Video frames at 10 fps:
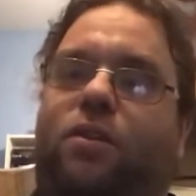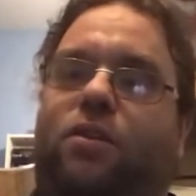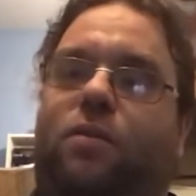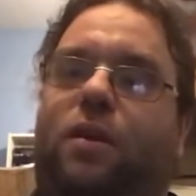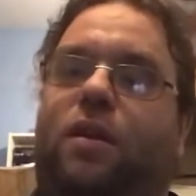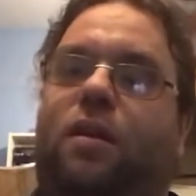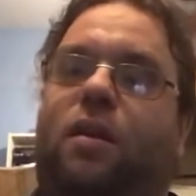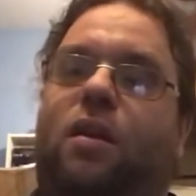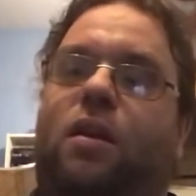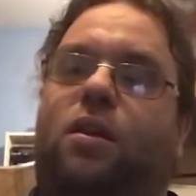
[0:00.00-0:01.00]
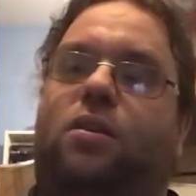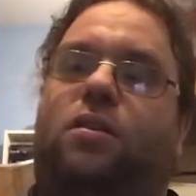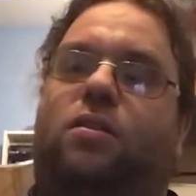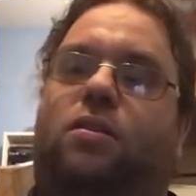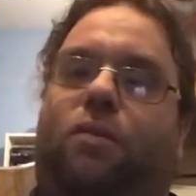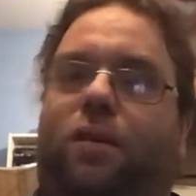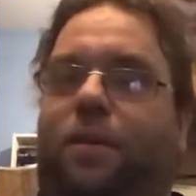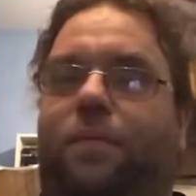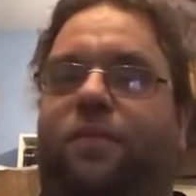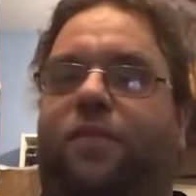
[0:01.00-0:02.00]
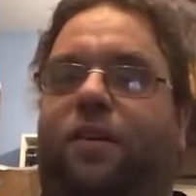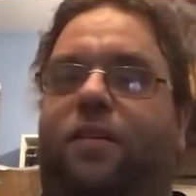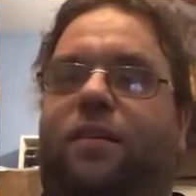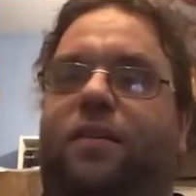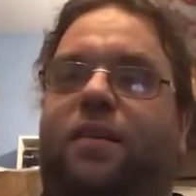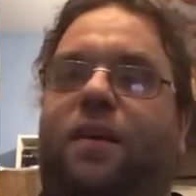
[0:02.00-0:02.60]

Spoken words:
doing. Don't attempt to fight it.